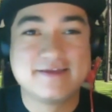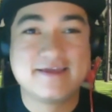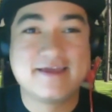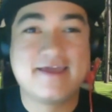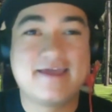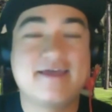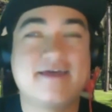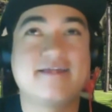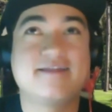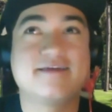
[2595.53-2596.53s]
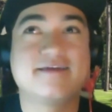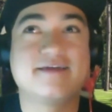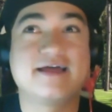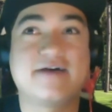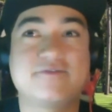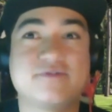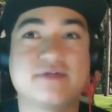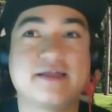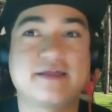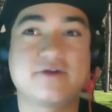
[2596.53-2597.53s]
And after
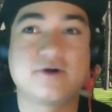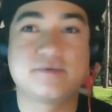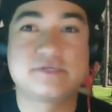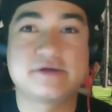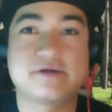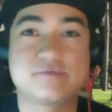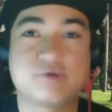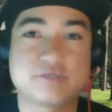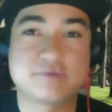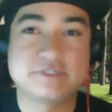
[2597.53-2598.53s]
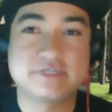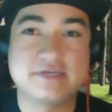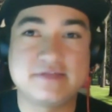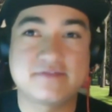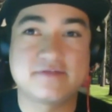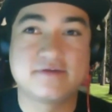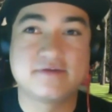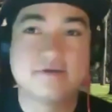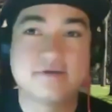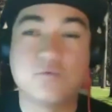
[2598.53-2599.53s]
that, I'd go upstairs, brush my teeth,
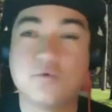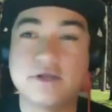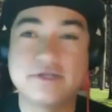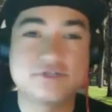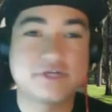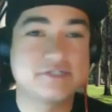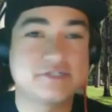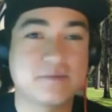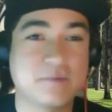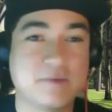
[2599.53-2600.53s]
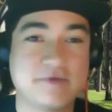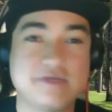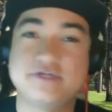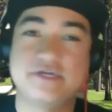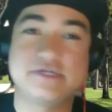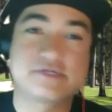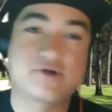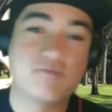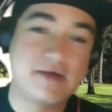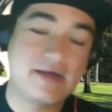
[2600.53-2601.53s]
wouldn't change out of my PJs, go
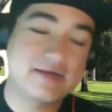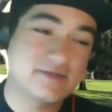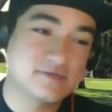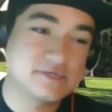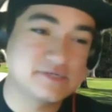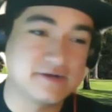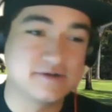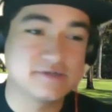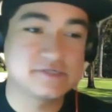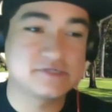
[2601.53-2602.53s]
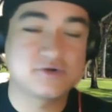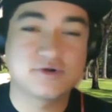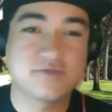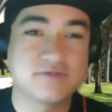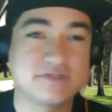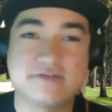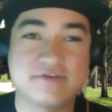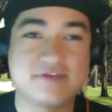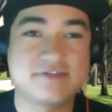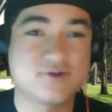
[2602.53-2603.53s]
back downstairs, turn on the
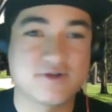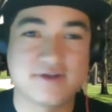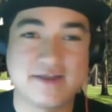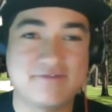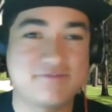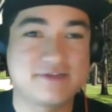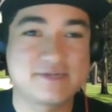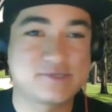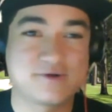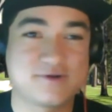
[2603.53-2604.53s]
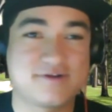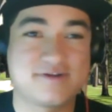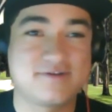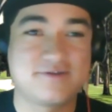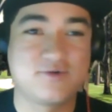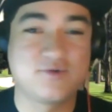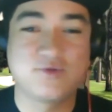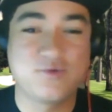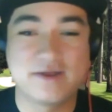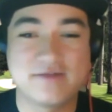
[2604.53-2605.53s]
TV, turn on Netflix, turn on
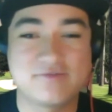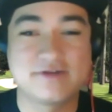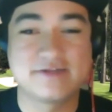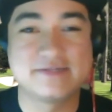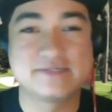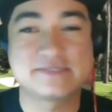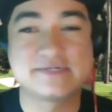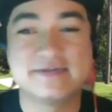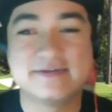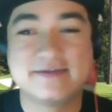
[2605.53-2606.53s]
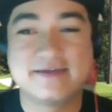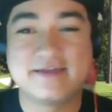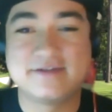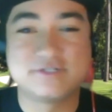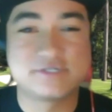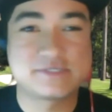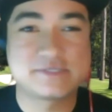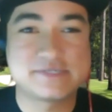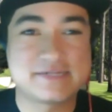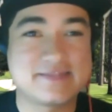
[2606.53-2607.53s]
Hulu, whatever it is, and just
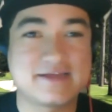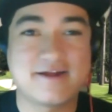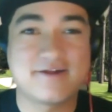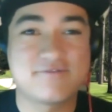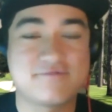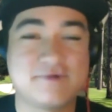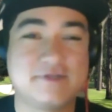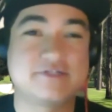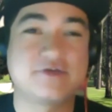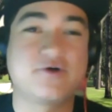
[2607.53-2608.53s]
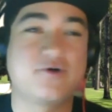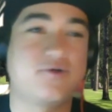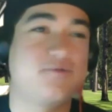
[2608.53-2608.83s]
sit there until,